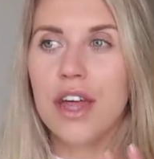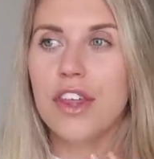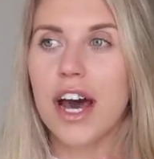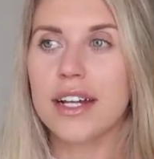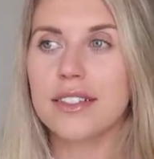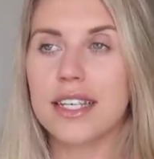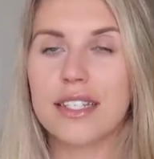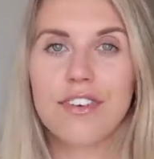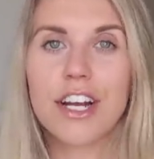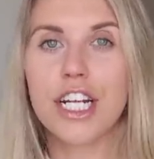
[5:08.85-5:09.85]
that
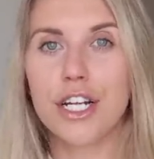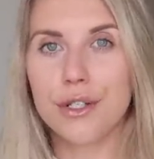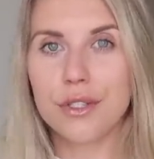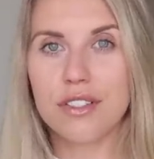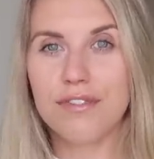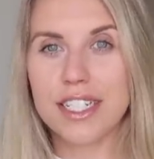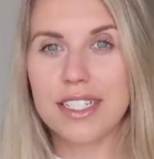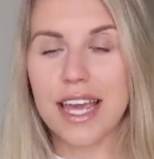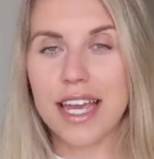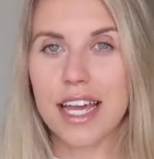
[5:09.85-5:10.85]
is very loose
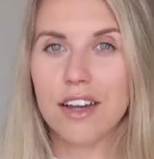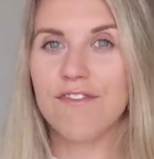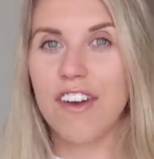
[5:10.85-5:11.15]
fitting and